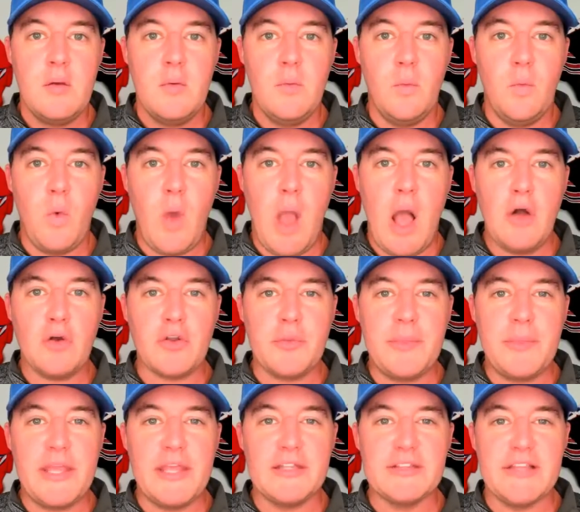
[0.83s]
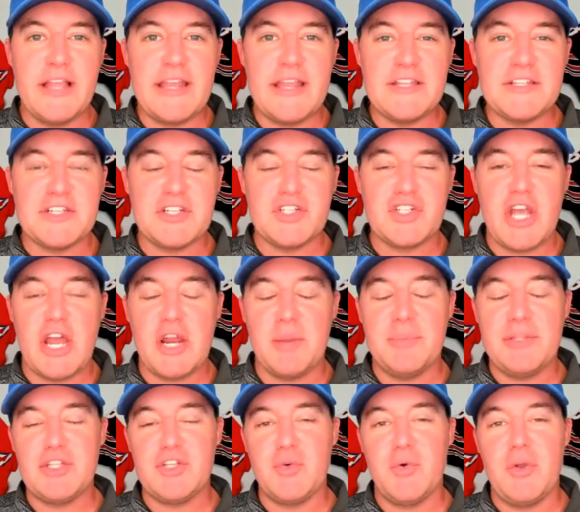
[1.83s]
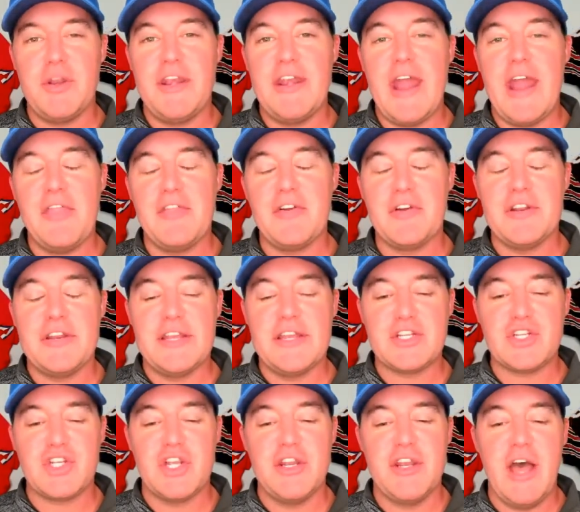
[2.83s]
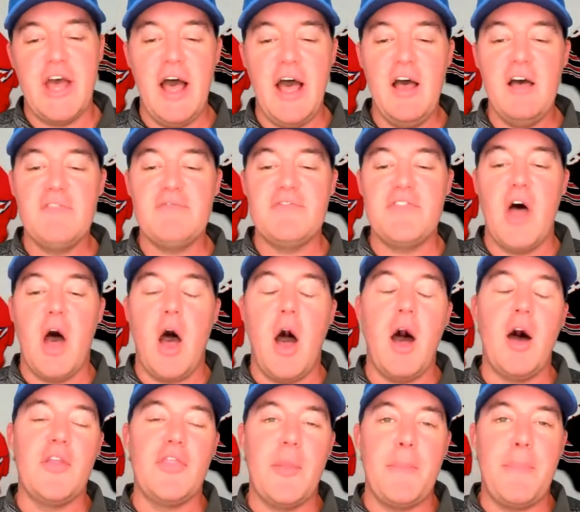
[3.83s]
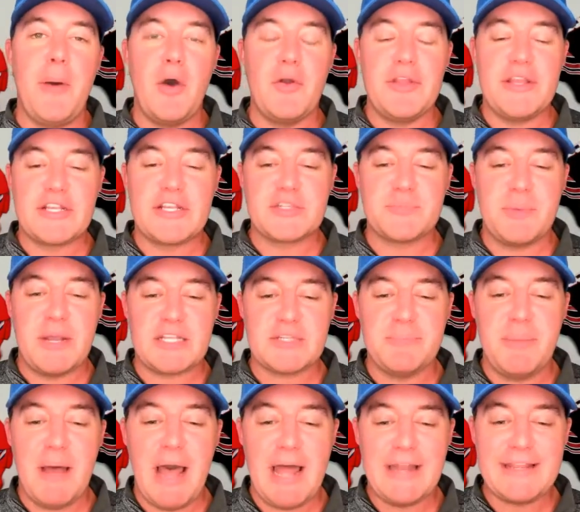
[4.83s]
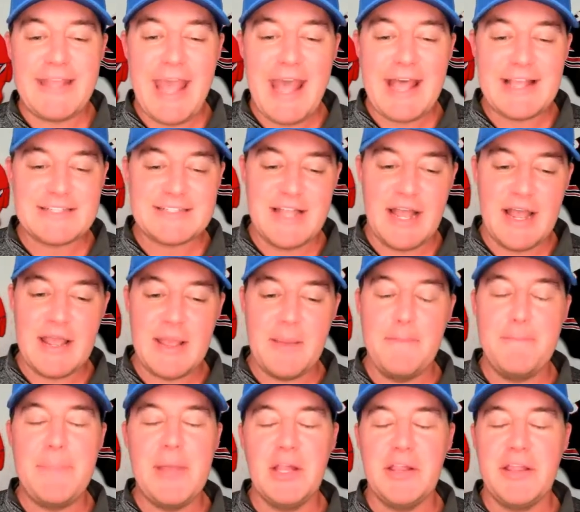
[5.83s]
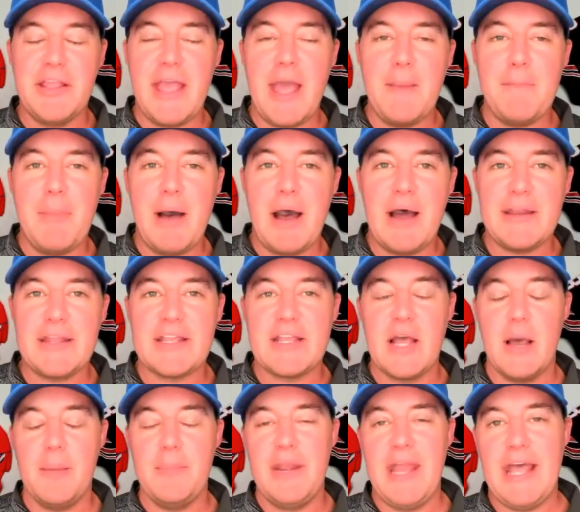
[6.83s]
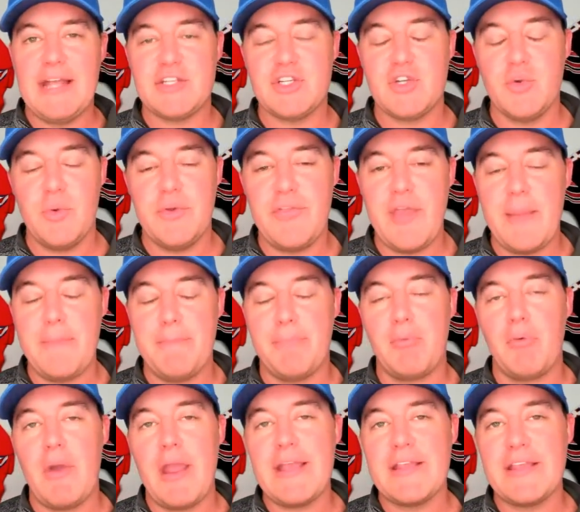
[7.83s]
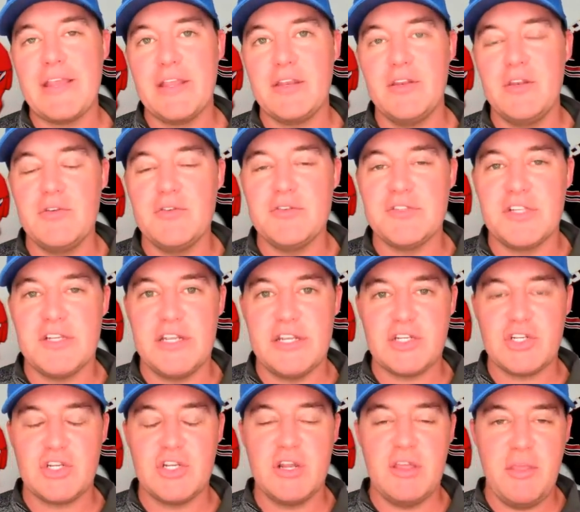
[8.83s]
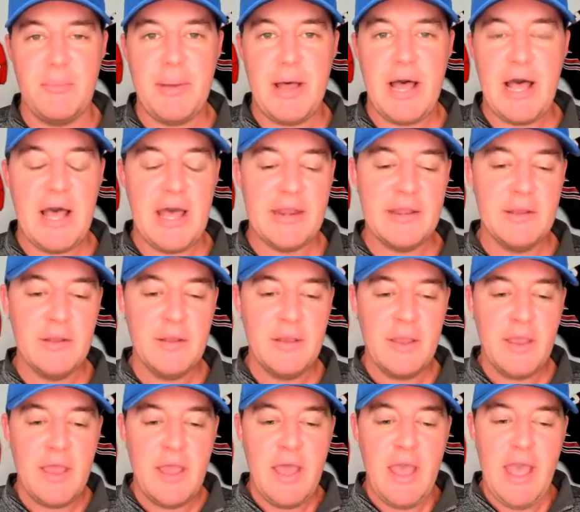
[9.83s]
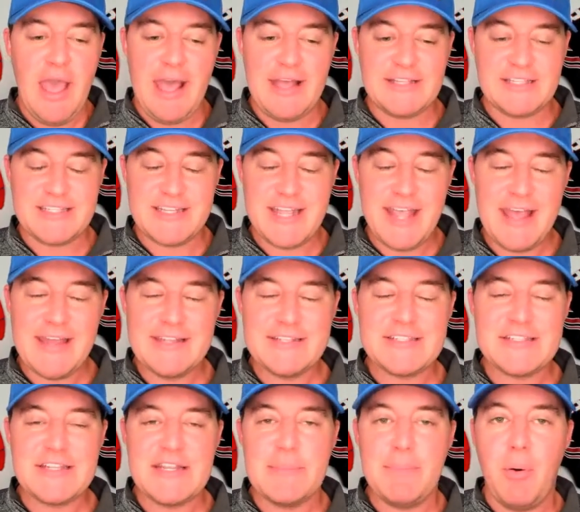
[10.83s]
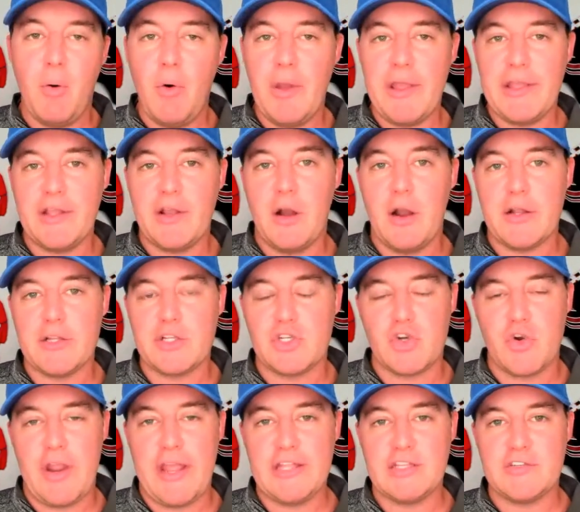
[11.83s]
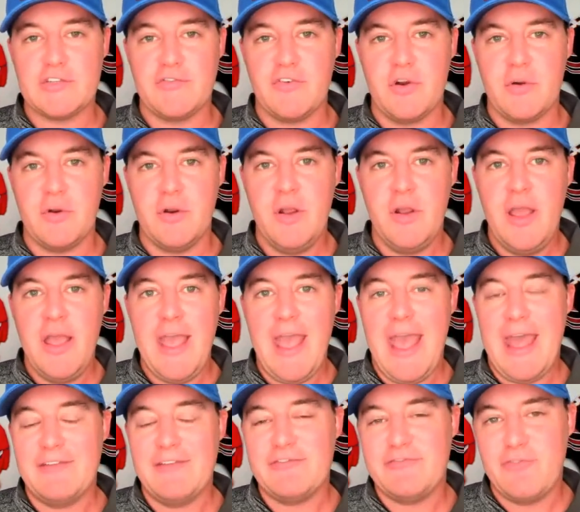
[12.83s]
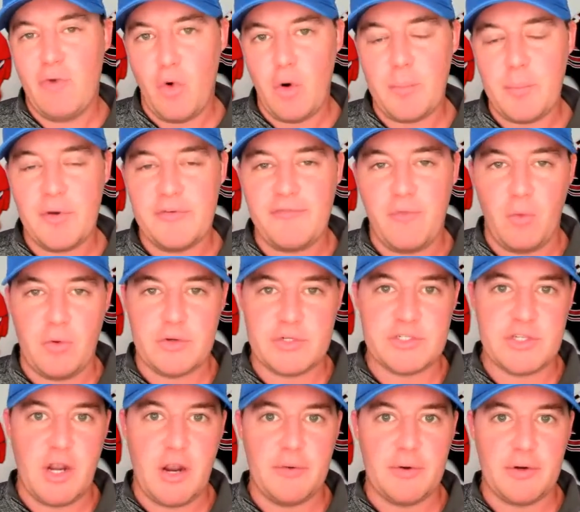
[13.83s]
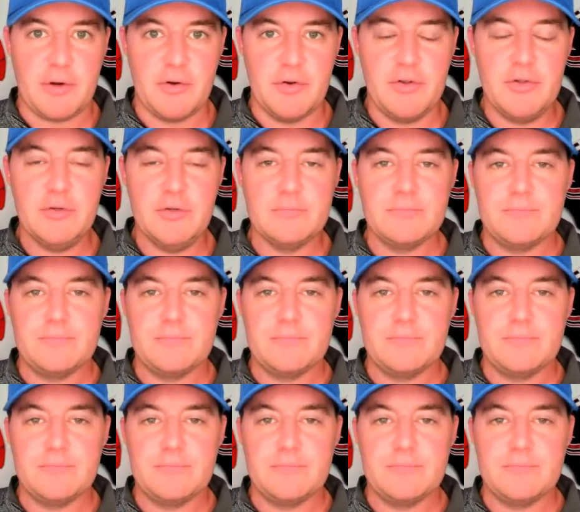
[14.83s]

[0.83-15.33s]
Welcome in, ladies and gentlemen, to another edition of the On the Pony Express podcast. I am Billy Embody coming at you with a breaking news edition of the pod as Tennessee point guard transfer and former four-star recruit